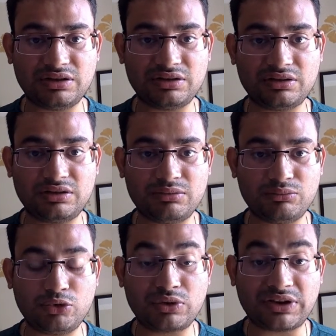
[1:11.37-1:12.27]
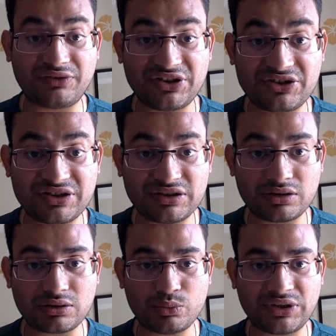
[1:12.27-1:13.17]
the more
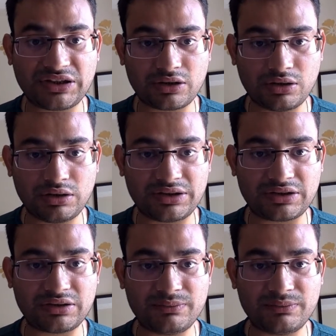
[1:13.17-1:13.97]
efficient we can call it.